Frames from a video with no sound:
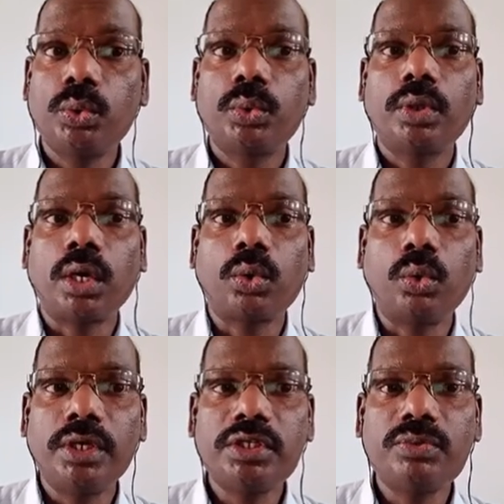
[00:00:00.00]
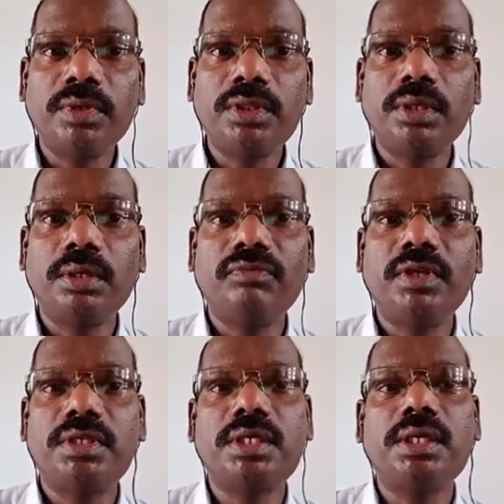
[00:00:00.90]
accordance with
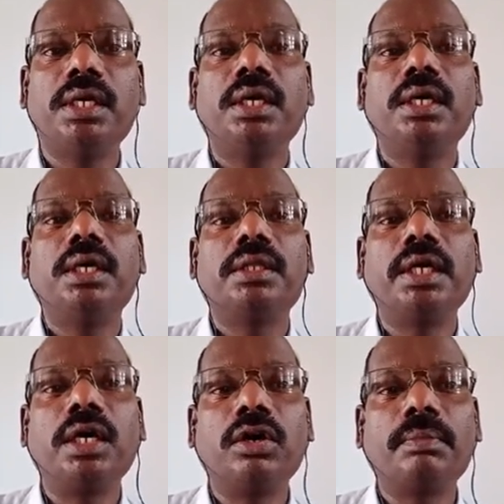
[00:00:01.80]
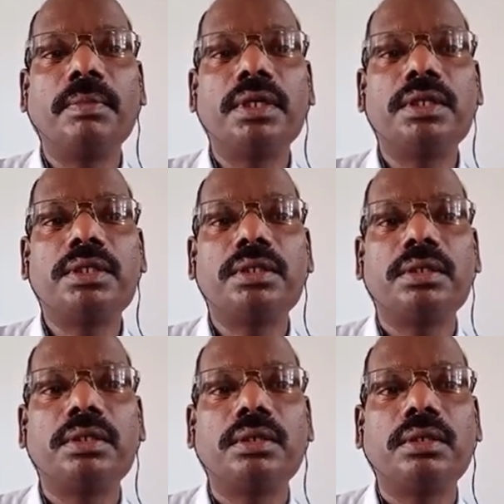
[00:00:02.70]
which the government
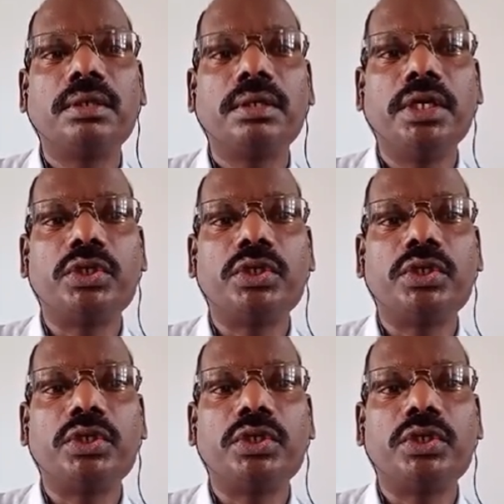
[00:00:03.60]
is